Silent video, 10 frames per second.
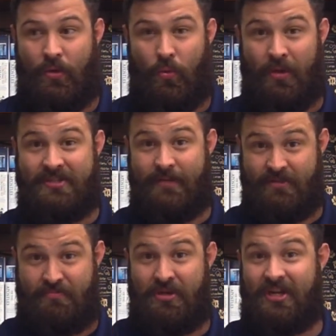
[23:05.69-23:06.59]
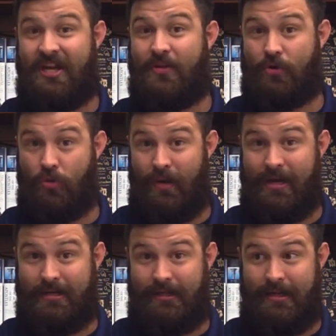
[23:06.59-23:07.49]
Once it was put together
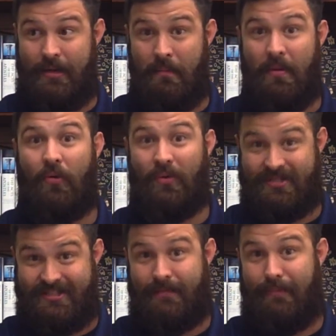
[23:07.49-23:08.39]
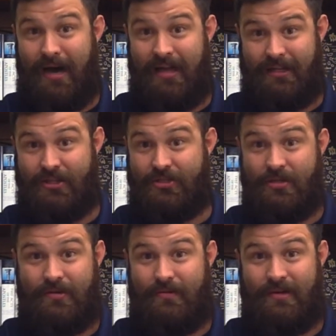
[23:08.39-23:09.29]
correctly, but was
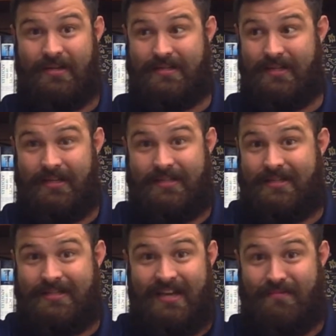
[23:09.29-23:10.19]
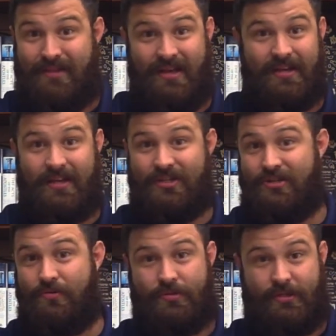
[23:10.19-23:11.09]
demolished, what is it? It's the same thing. It's
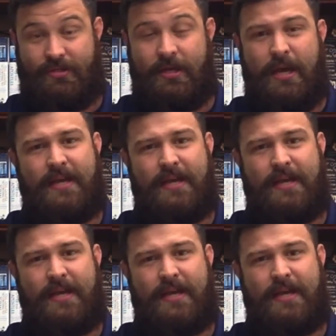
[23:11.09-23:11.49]
useless.